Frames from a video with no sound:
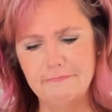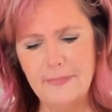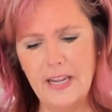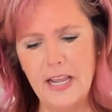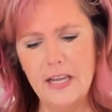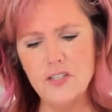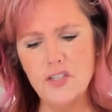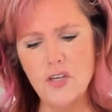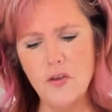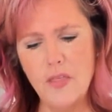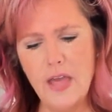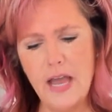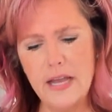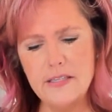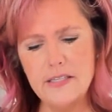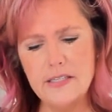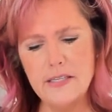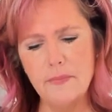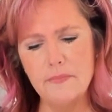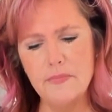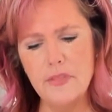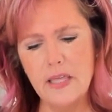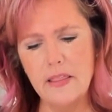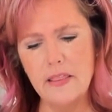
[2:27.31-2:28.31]
And so that's
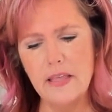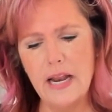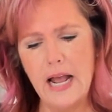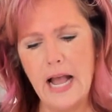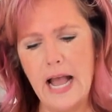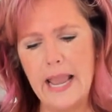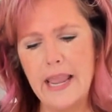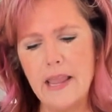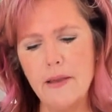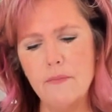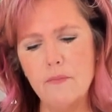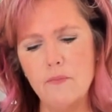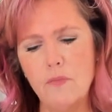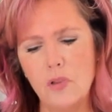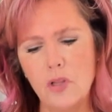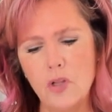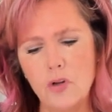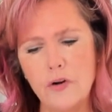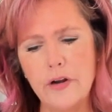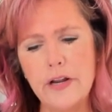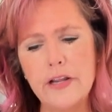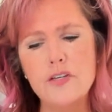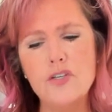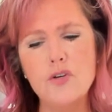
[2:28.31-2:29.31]
something that I am
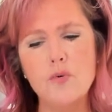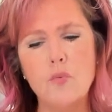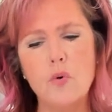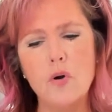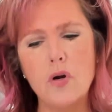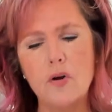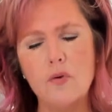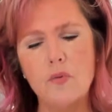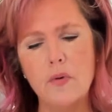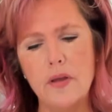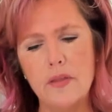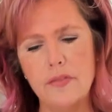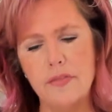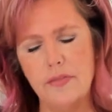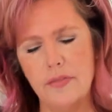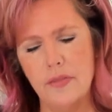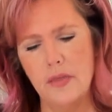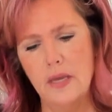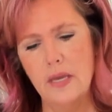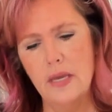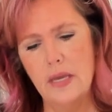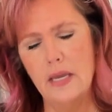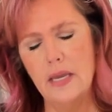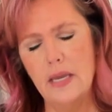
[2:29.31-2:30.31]
learning to work with
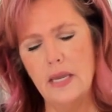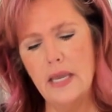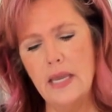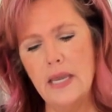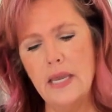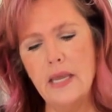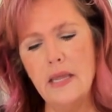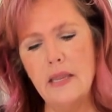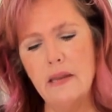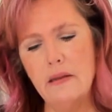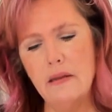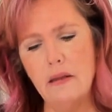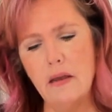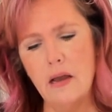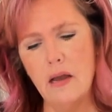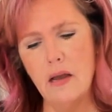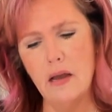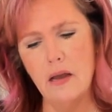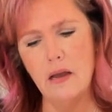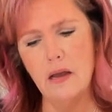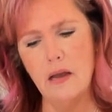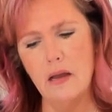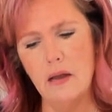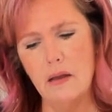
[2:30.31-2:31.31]
in,
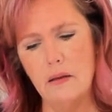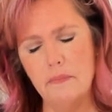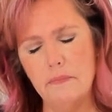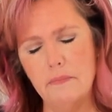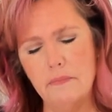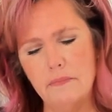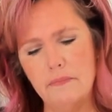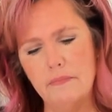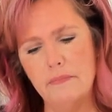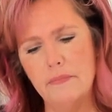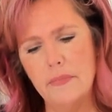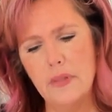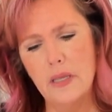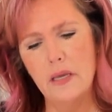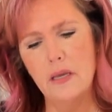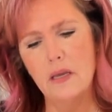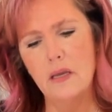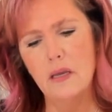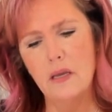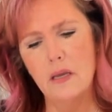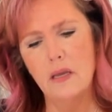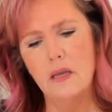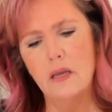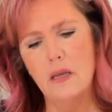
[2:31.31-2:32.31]
um,
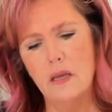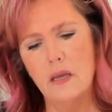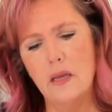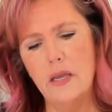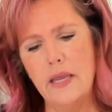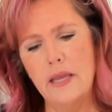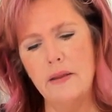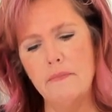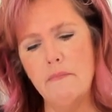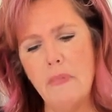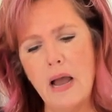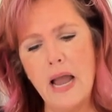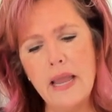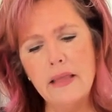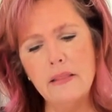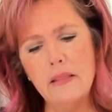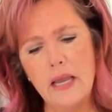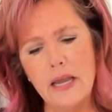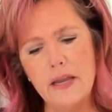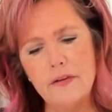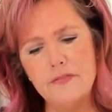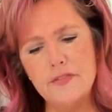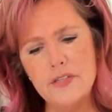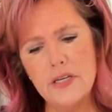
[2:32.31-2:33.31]
in my
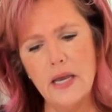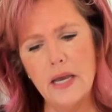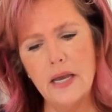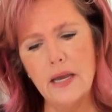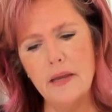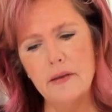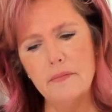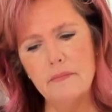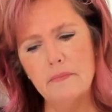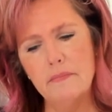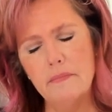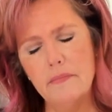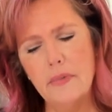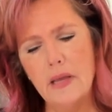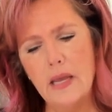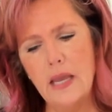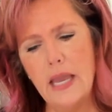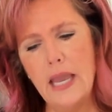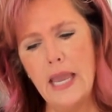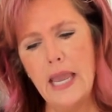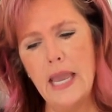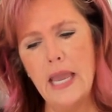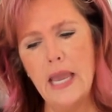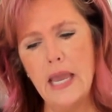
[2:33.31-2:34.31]
lifetime
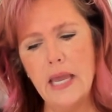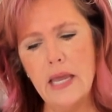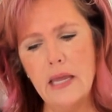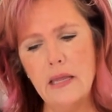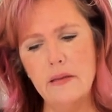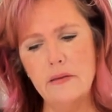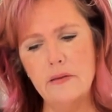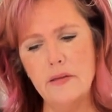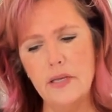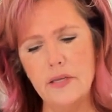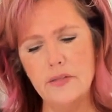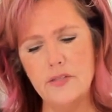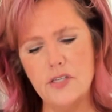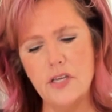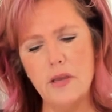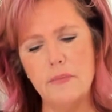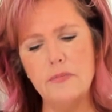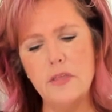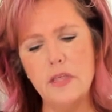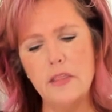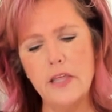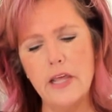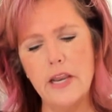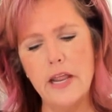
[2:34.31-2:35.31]
and it's
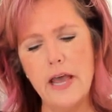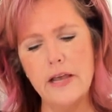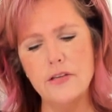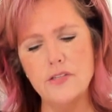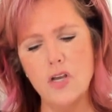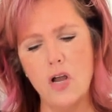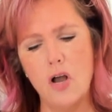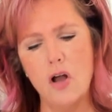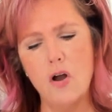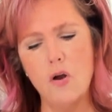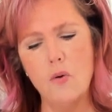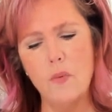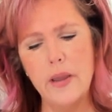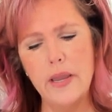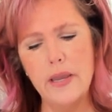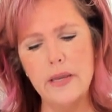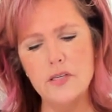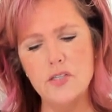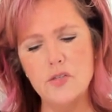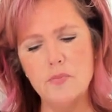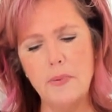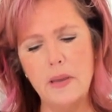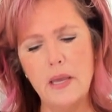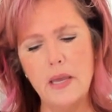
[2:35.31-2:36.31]
something that has
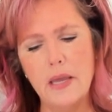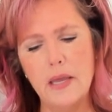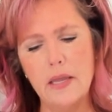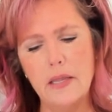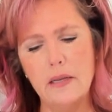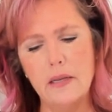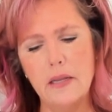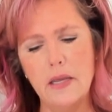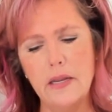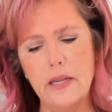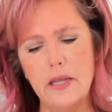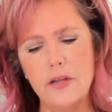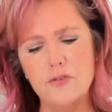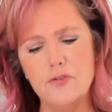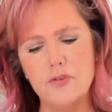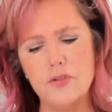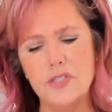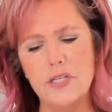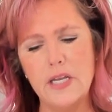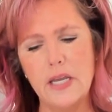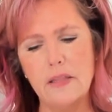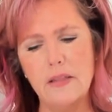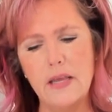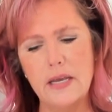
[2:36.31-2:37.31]
always been an
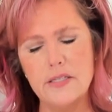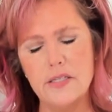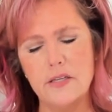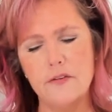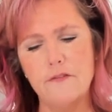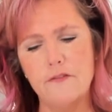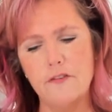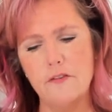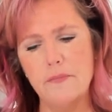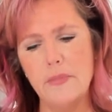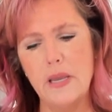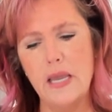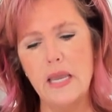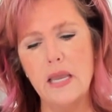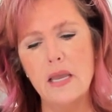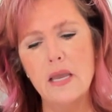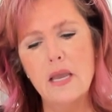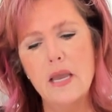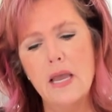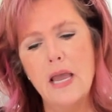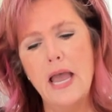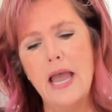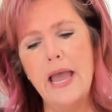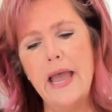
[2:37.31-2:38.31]
interesting lesson for me,
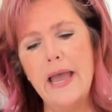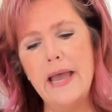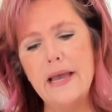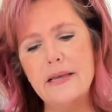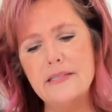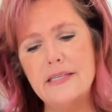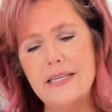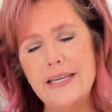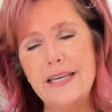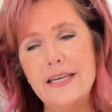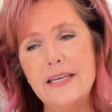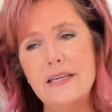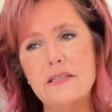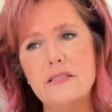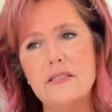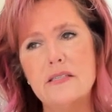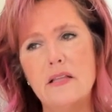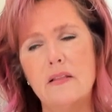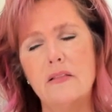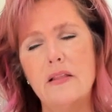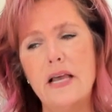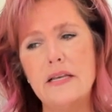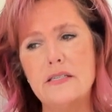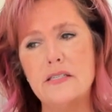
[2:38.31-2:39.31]
as is
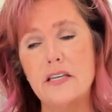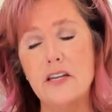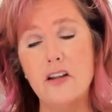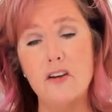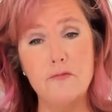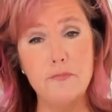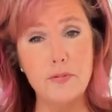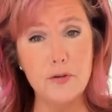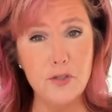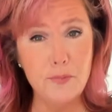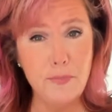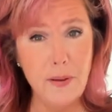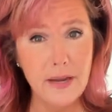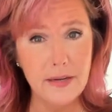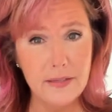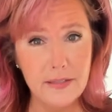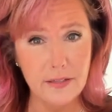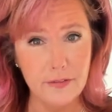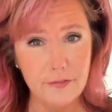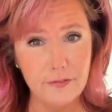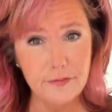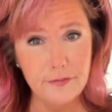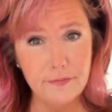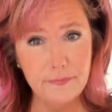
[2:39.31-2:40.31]
the lesson of
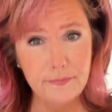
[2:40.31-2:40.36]
perspective.